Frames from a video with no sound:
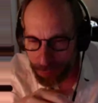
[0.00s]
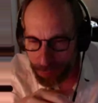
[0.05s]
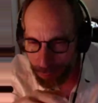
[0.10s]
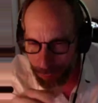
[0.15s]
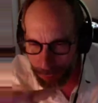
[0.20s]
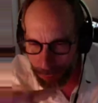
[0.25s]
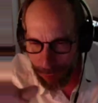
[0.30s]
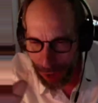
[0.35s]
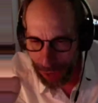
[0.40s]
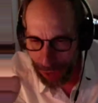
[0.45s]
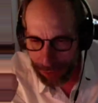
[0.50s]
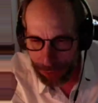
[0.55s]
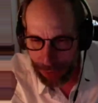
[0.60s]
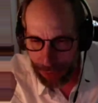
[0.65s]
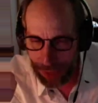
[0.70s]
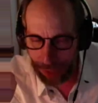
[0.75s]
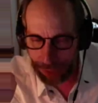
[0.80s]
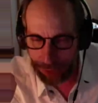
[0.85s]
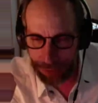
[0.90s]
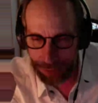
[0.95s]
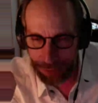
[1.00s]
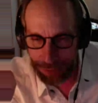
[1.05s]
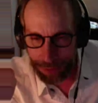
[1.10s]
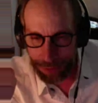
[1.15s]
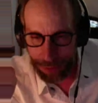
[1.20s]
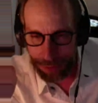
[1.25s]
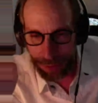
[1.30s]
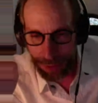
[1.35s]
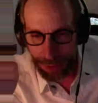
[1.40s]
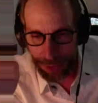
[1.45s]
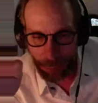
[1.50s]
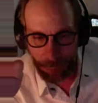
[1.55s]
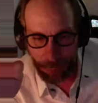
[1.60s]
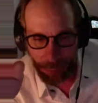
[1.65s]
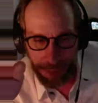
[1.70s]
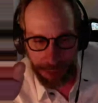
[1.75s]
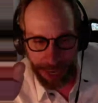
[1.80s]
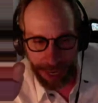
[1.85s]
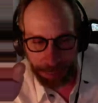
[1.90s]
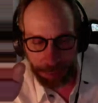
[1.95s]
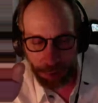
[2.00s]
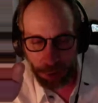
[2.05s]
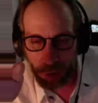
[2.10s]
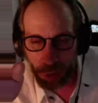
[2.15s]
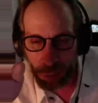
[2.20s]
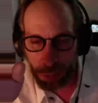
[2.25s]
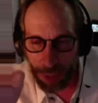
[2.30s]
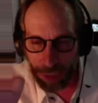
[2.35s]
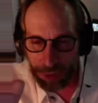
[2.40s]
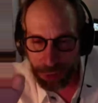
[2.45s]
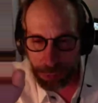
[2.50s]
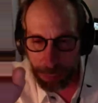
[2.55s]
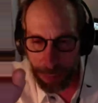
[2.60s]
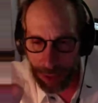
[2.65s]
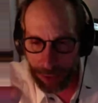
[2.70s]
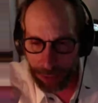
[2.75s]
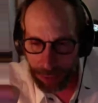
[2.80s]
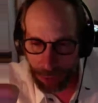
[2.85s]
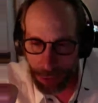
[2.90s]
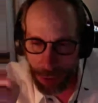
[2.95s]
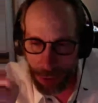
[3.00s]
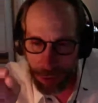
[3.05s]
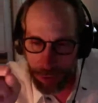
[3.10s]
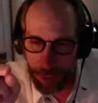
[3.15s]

back then, and we've been able to do much better.